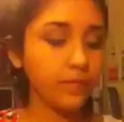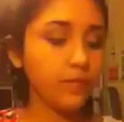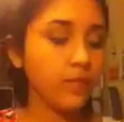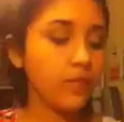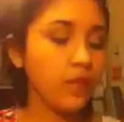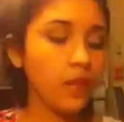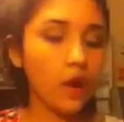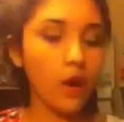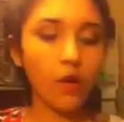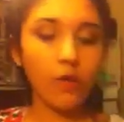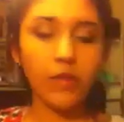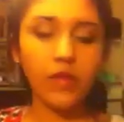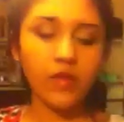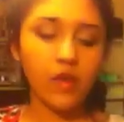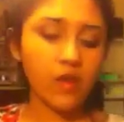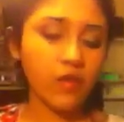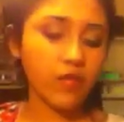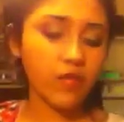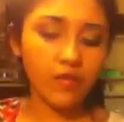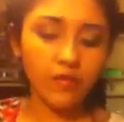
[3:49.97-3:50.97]
All these
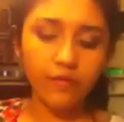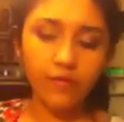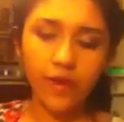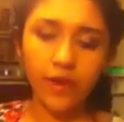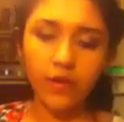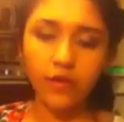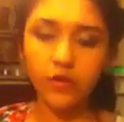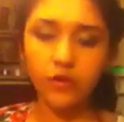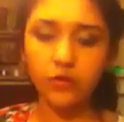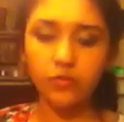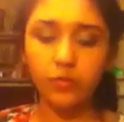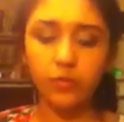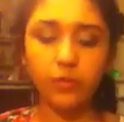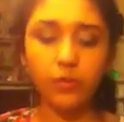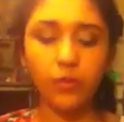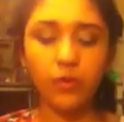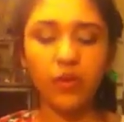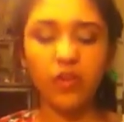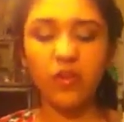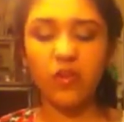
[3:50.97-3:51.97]
colors are very dupeable.
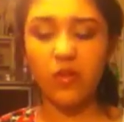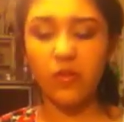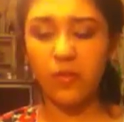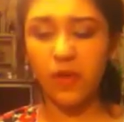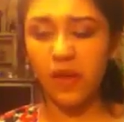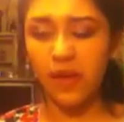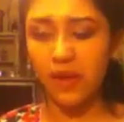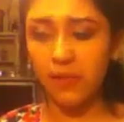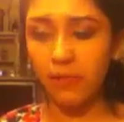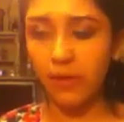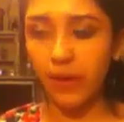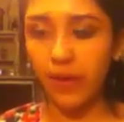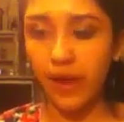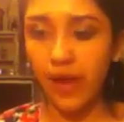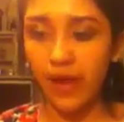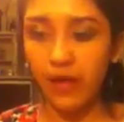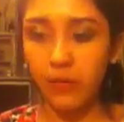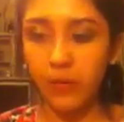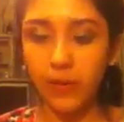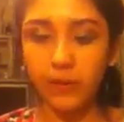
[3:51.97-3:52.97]
Excuse me, I keep like
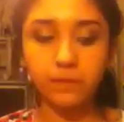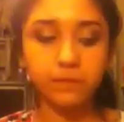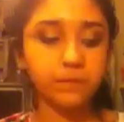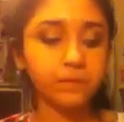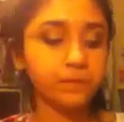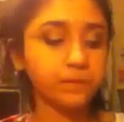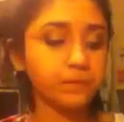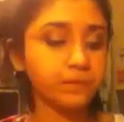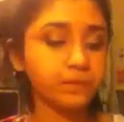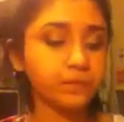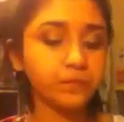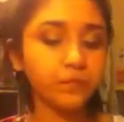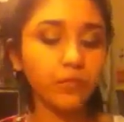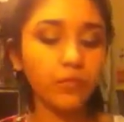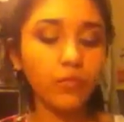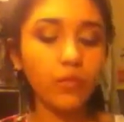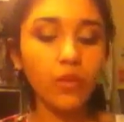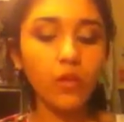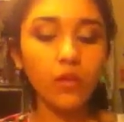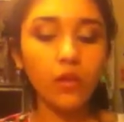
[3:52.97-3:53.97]
gasping.
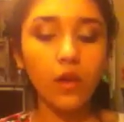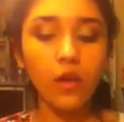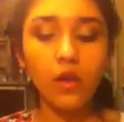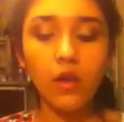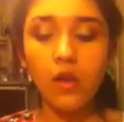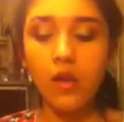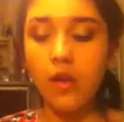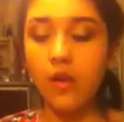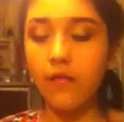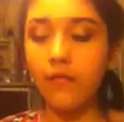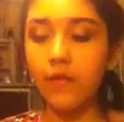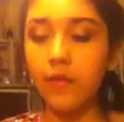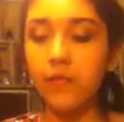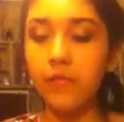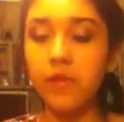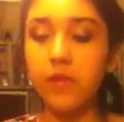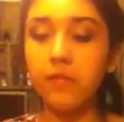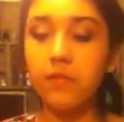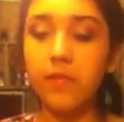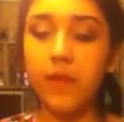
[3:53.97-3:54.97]
From
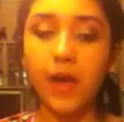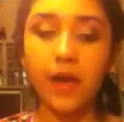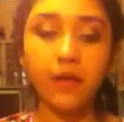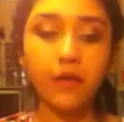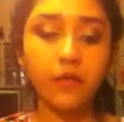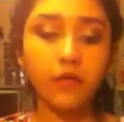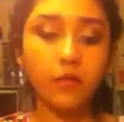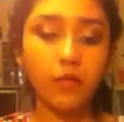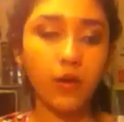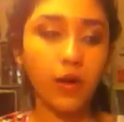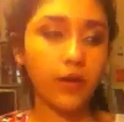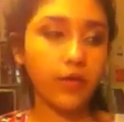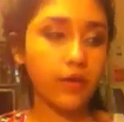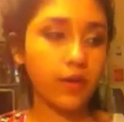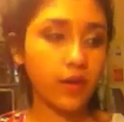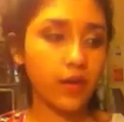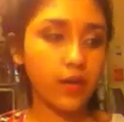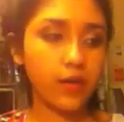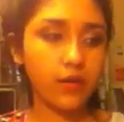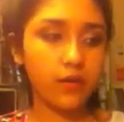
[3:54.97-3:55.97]
the MAC quad that I
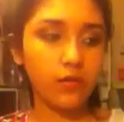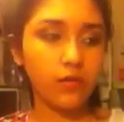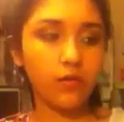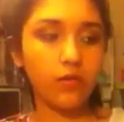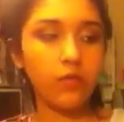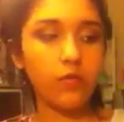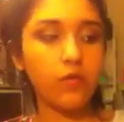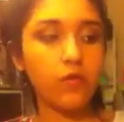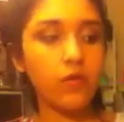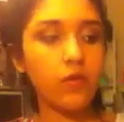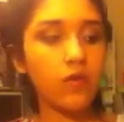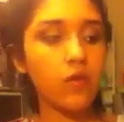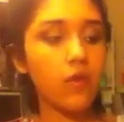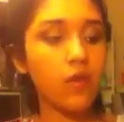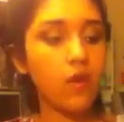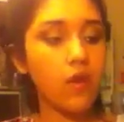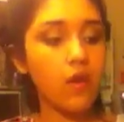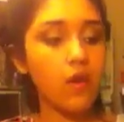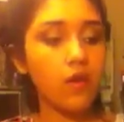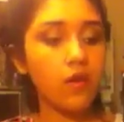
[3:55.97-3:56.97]
used,
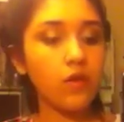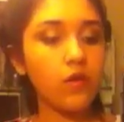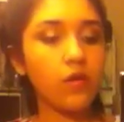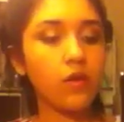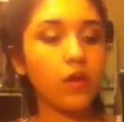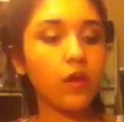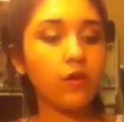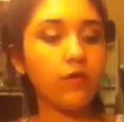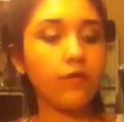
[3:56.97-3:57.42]
you can, for